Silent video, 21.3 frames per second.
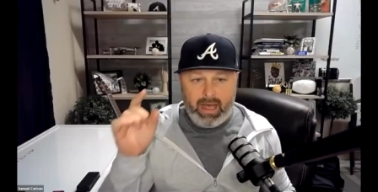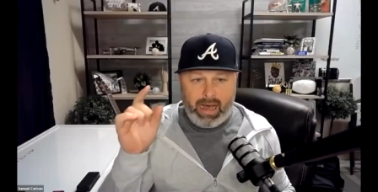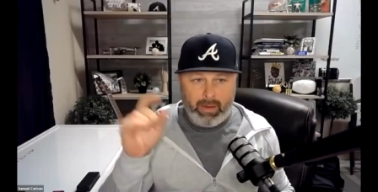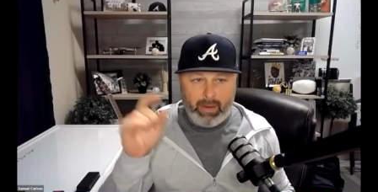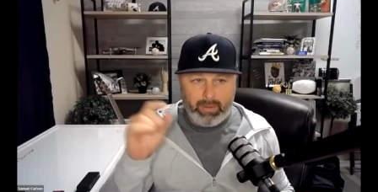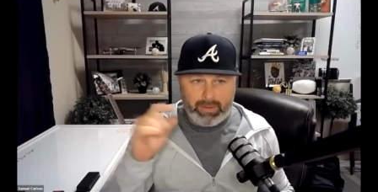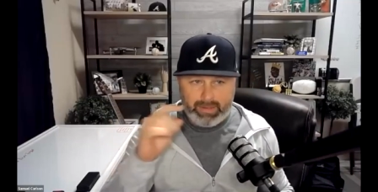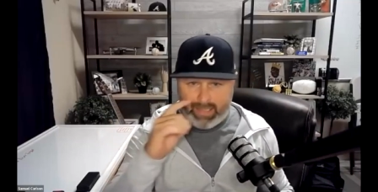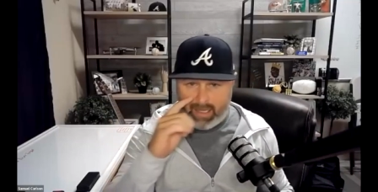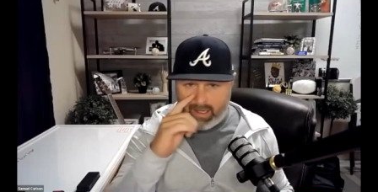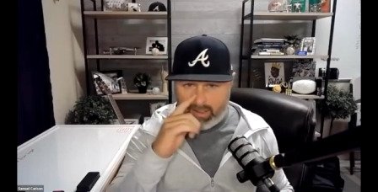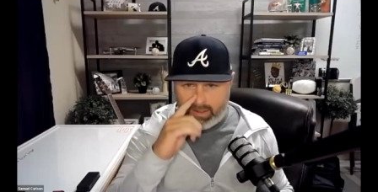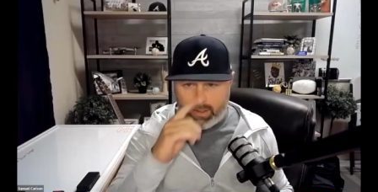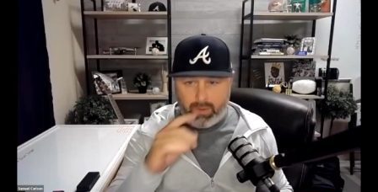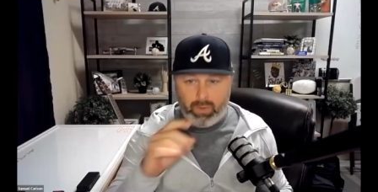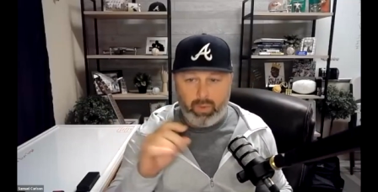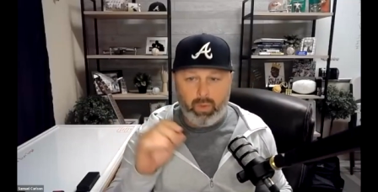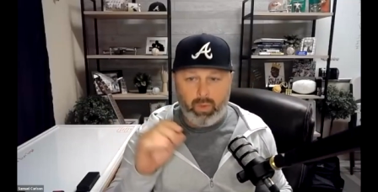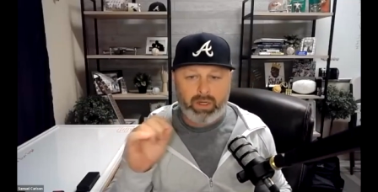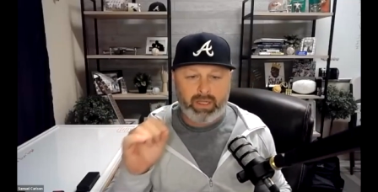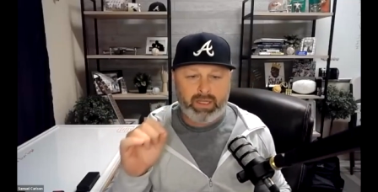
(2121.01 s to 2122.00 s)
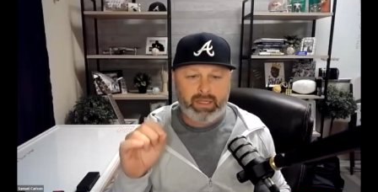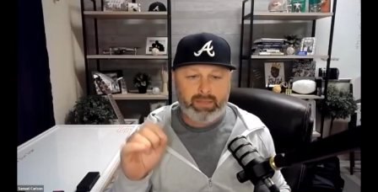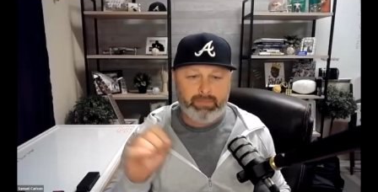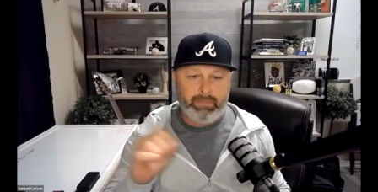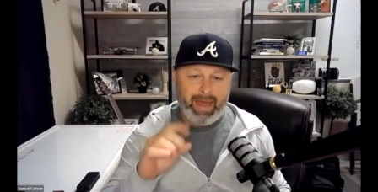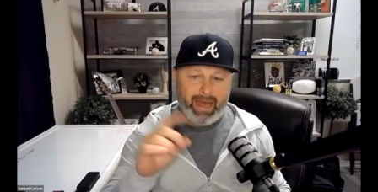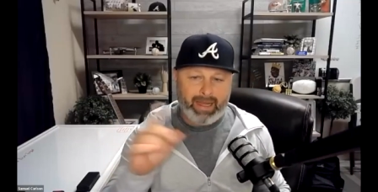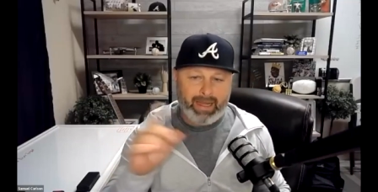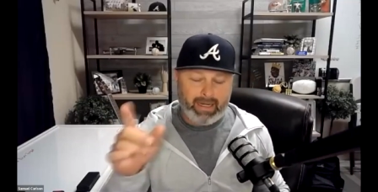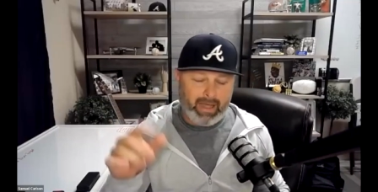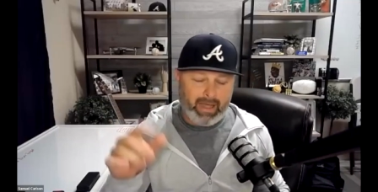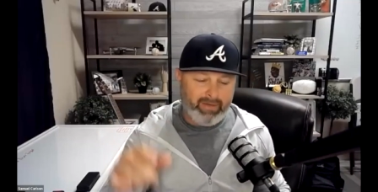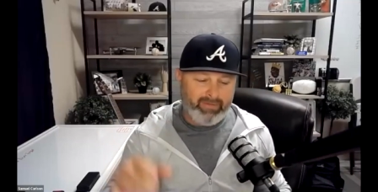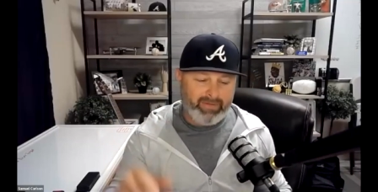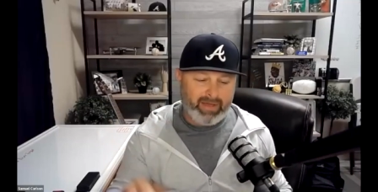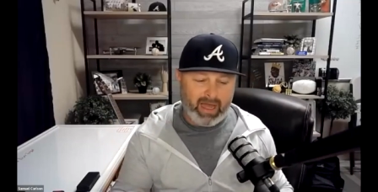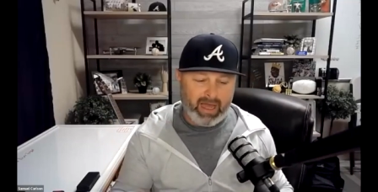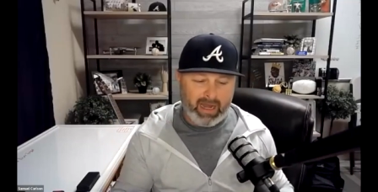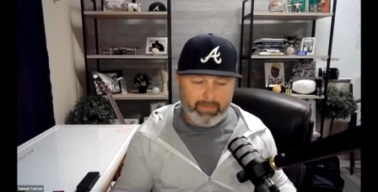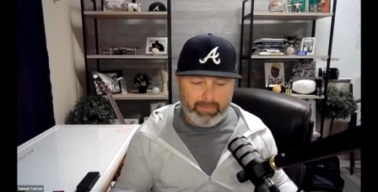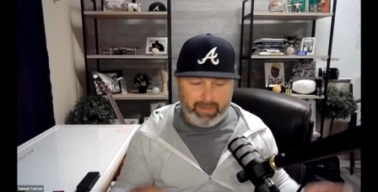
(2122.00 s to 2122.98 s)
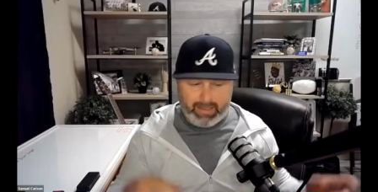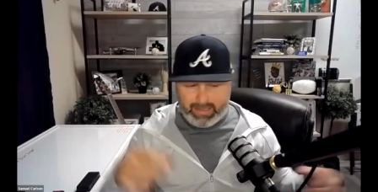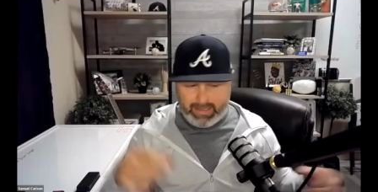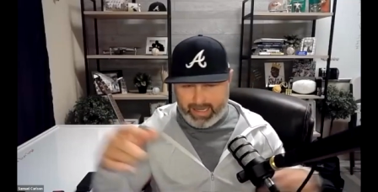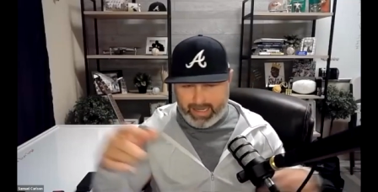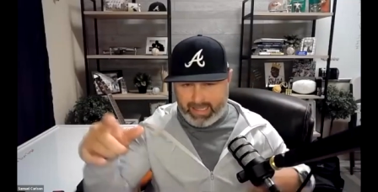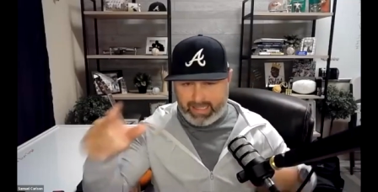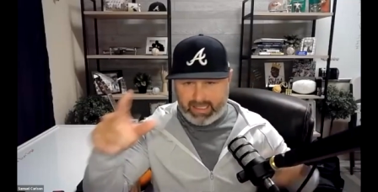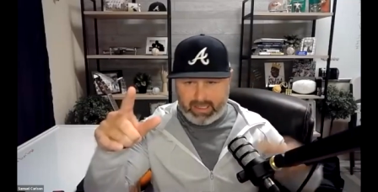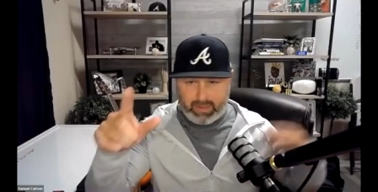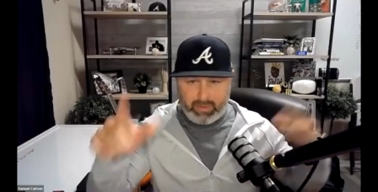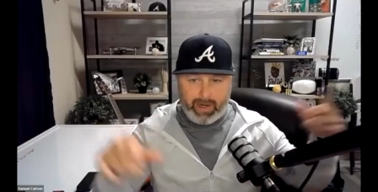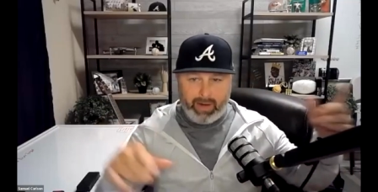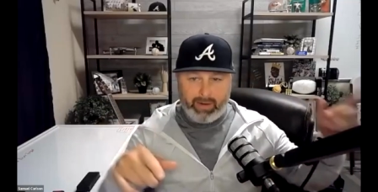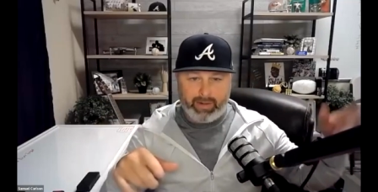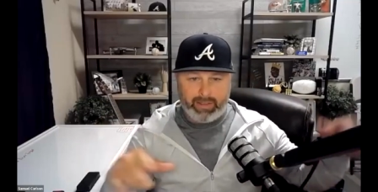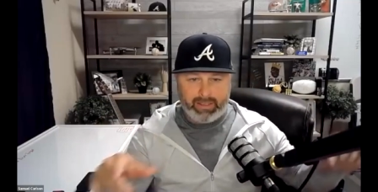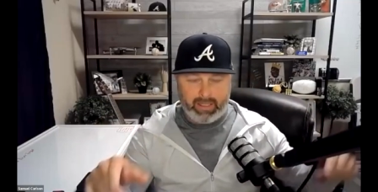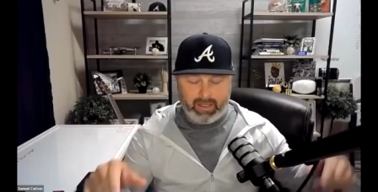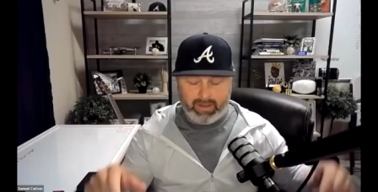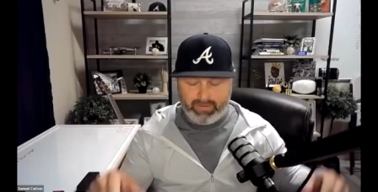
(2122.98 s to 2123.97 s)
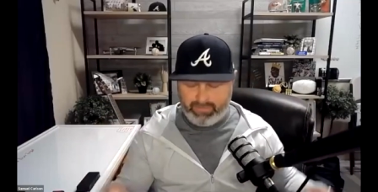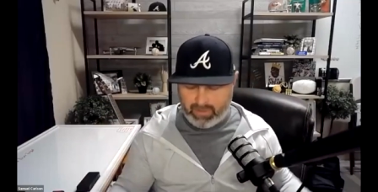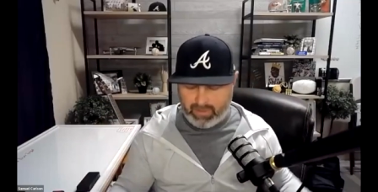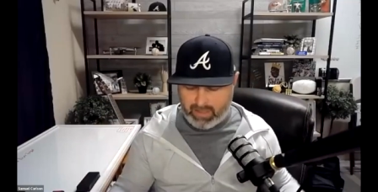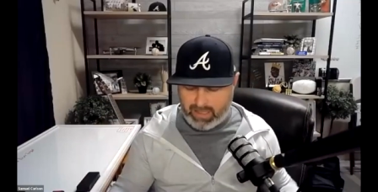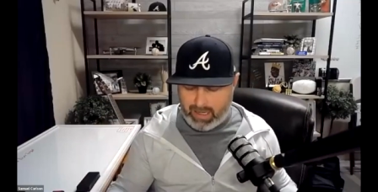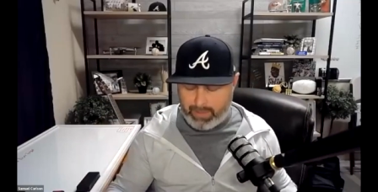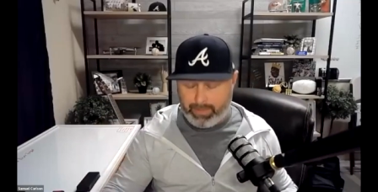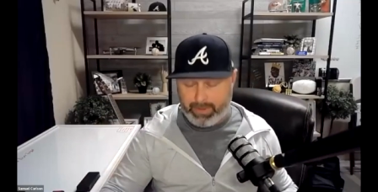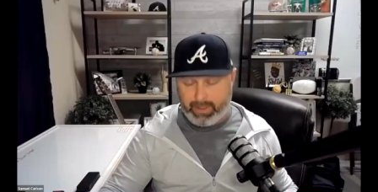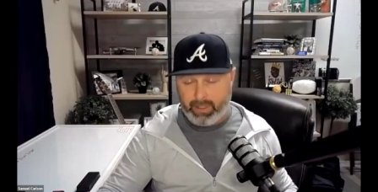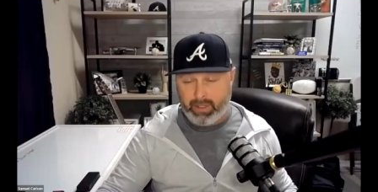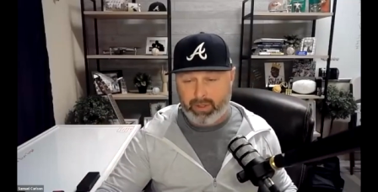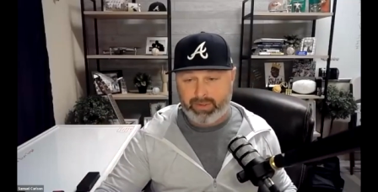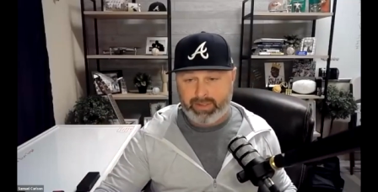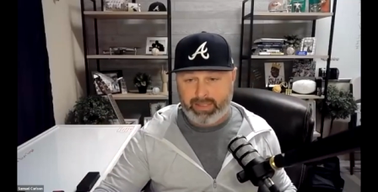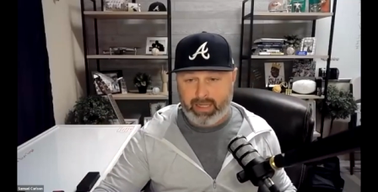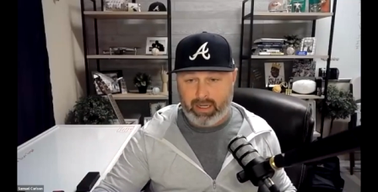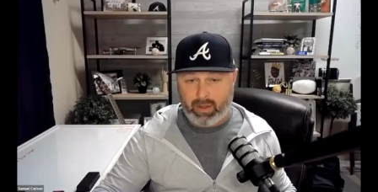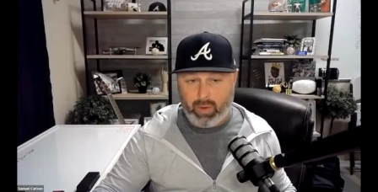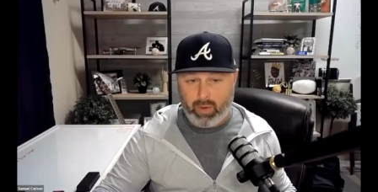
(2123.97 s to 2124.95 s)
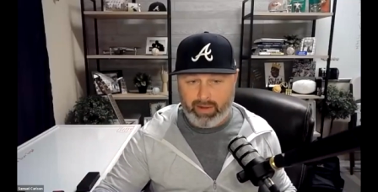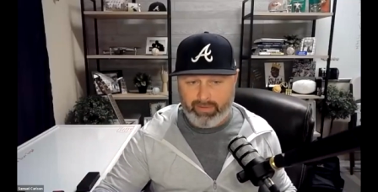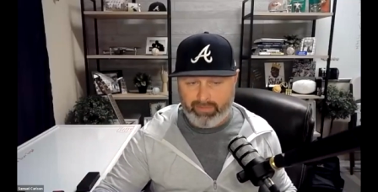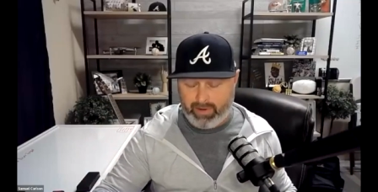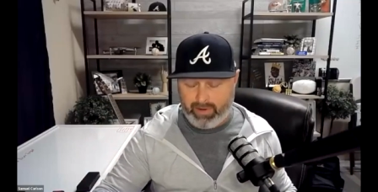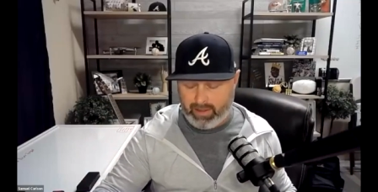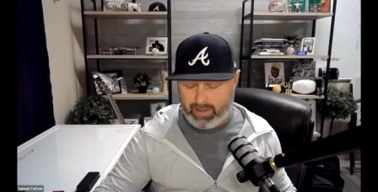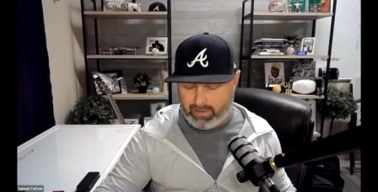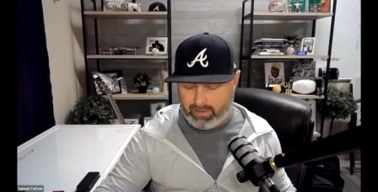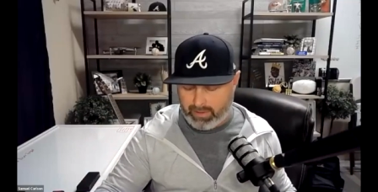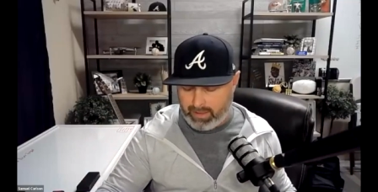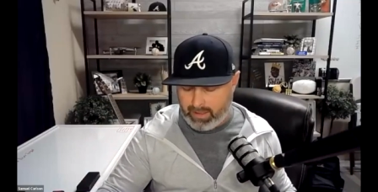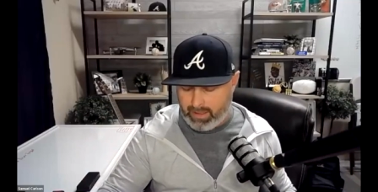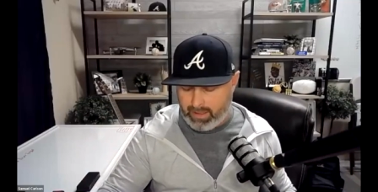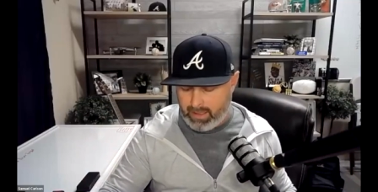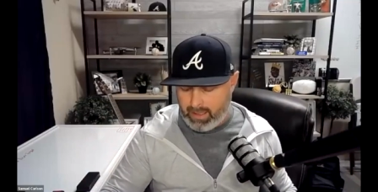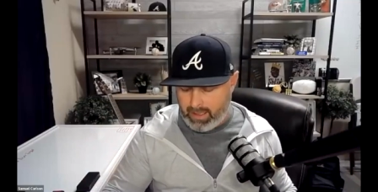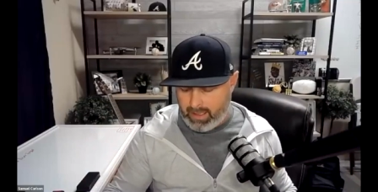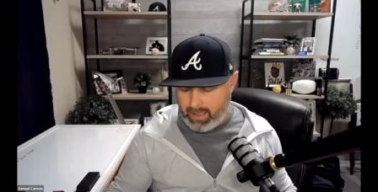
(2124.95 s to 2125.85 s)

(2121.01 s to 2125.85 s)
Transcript: I will tell you, one of the, Matt and I have kind of been dancing around each other for a couple years now, quite frankly.